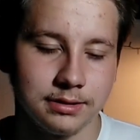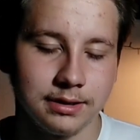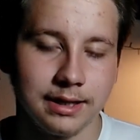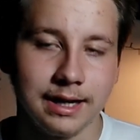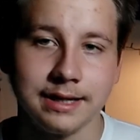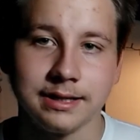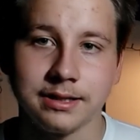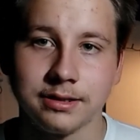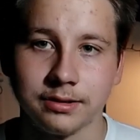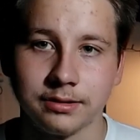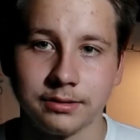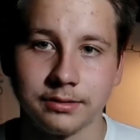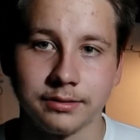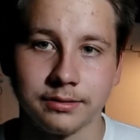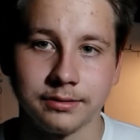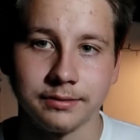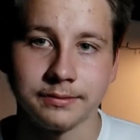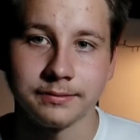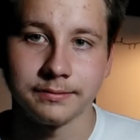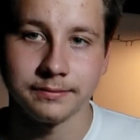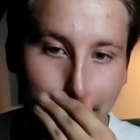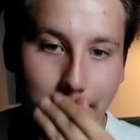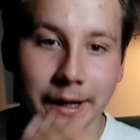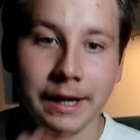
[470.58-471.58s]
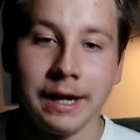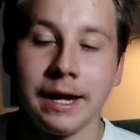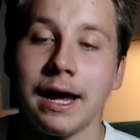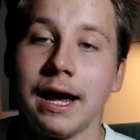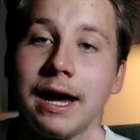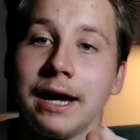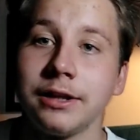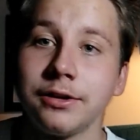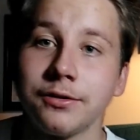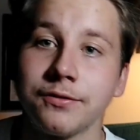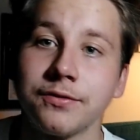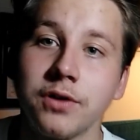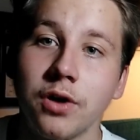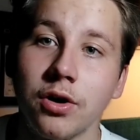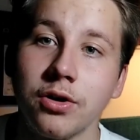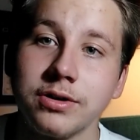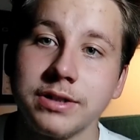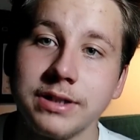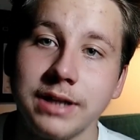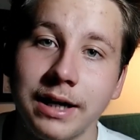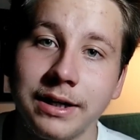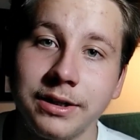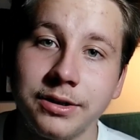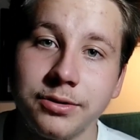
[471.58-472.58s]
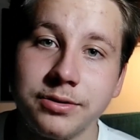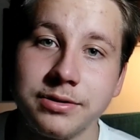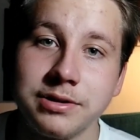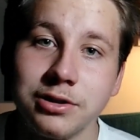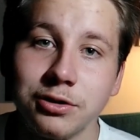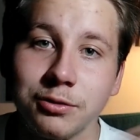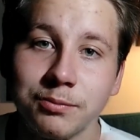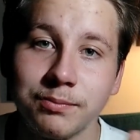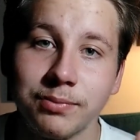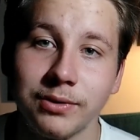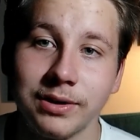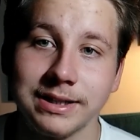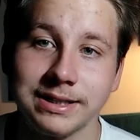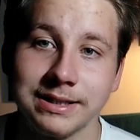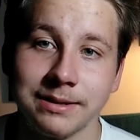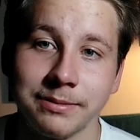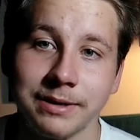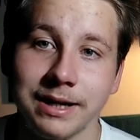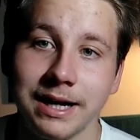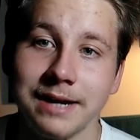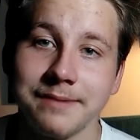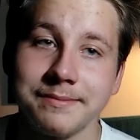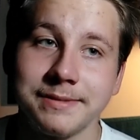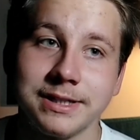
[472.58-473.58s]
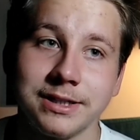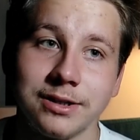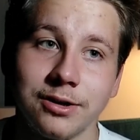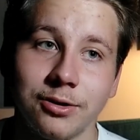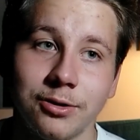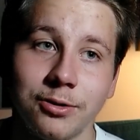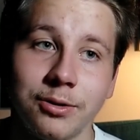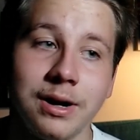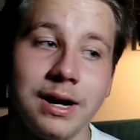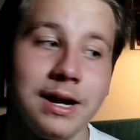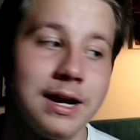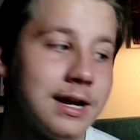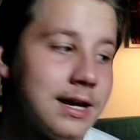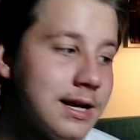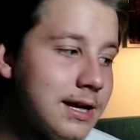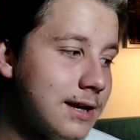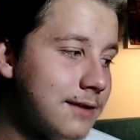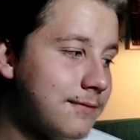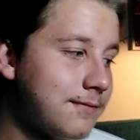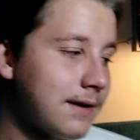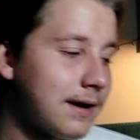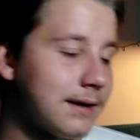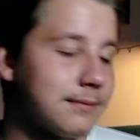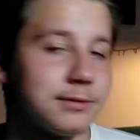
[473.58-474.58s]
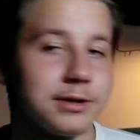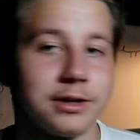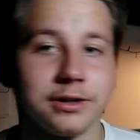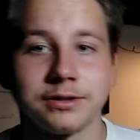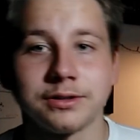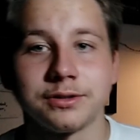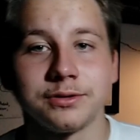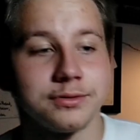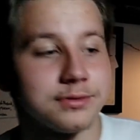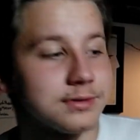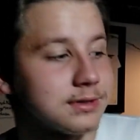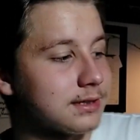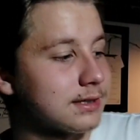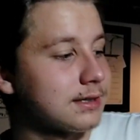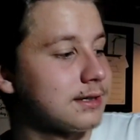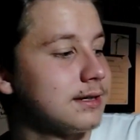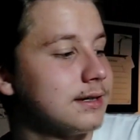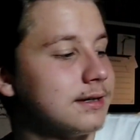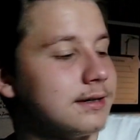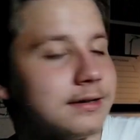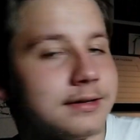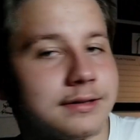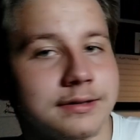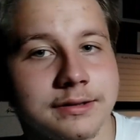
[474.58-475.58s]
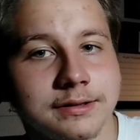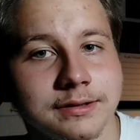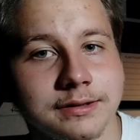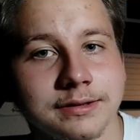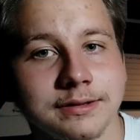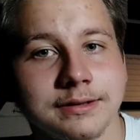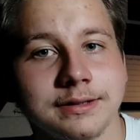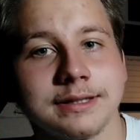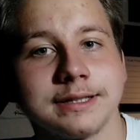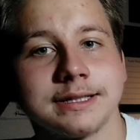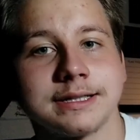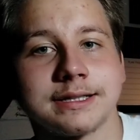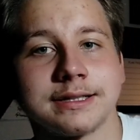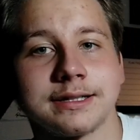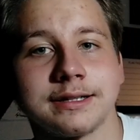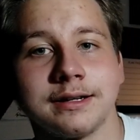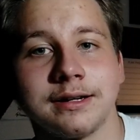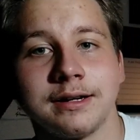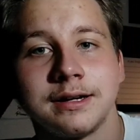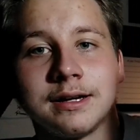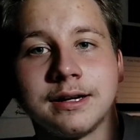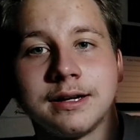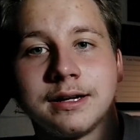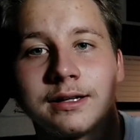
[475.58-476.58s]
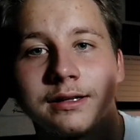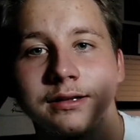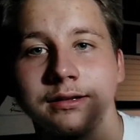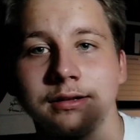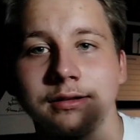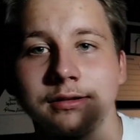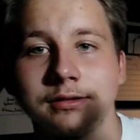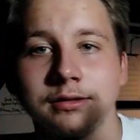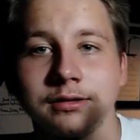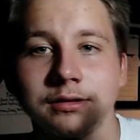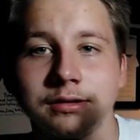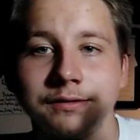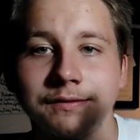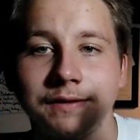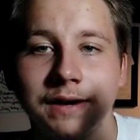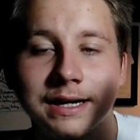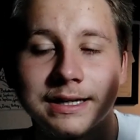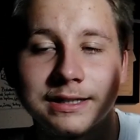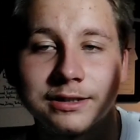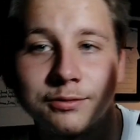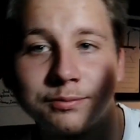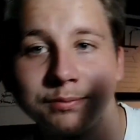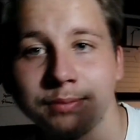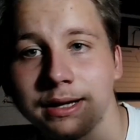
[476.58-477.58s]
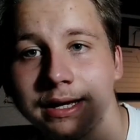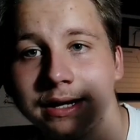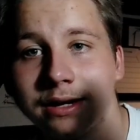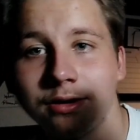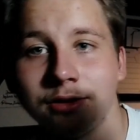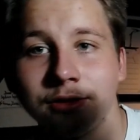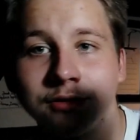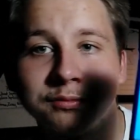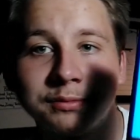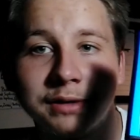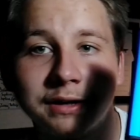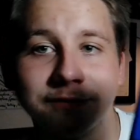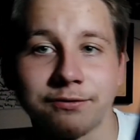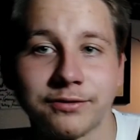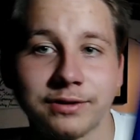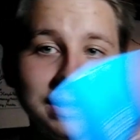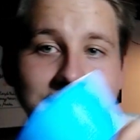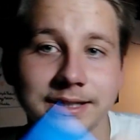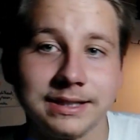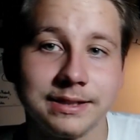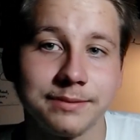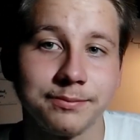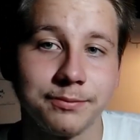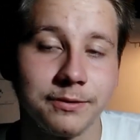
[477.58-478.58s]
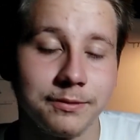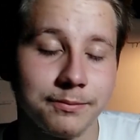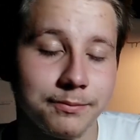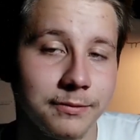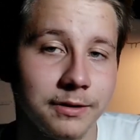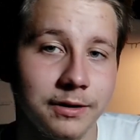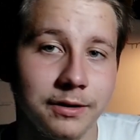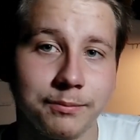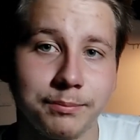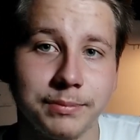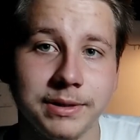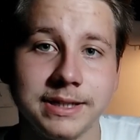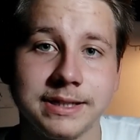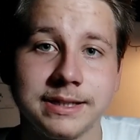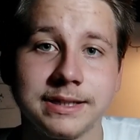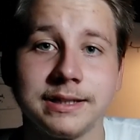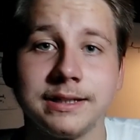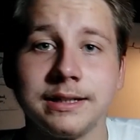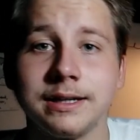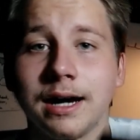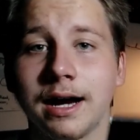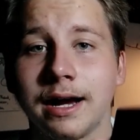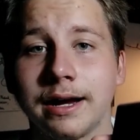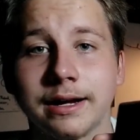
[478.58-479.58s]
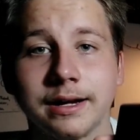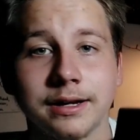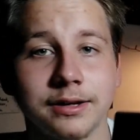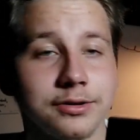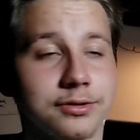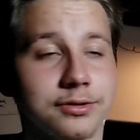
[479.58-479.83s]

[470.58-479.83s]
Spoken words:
lesson. And of course I use it to play some games, so if I'm not using this little device to play on my friend's PC, I